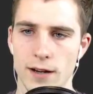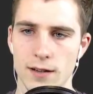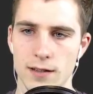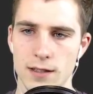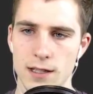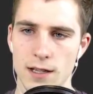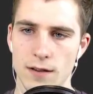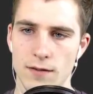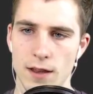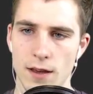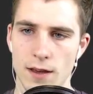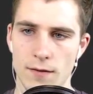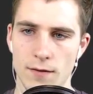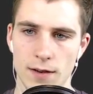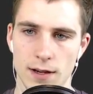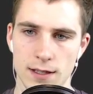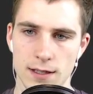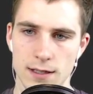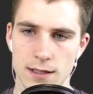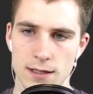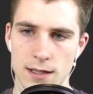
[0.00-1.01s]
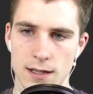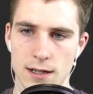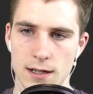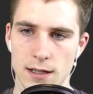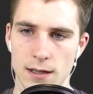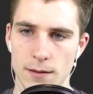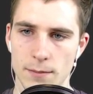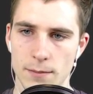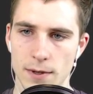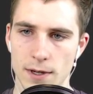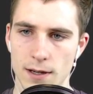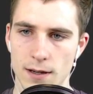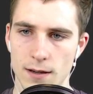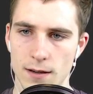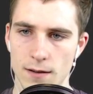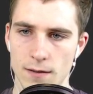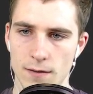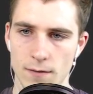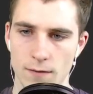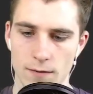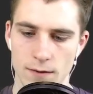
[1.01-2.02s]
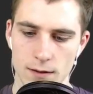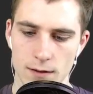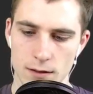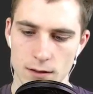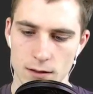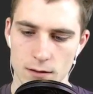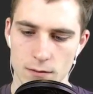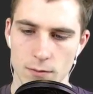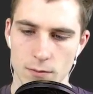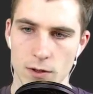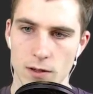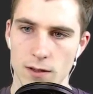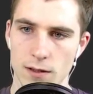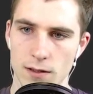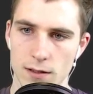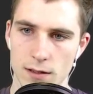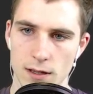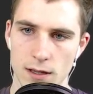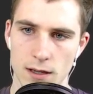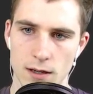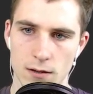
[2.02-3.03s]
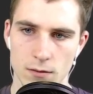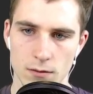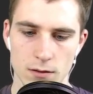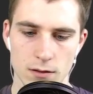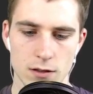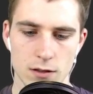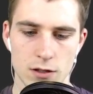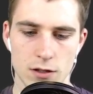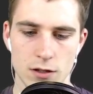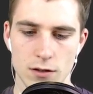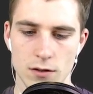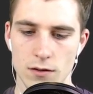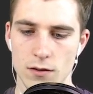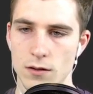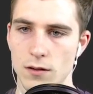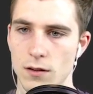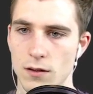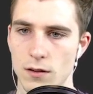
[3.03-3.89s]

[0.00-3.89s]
and see if that fixes the clipping. Bullet equals true.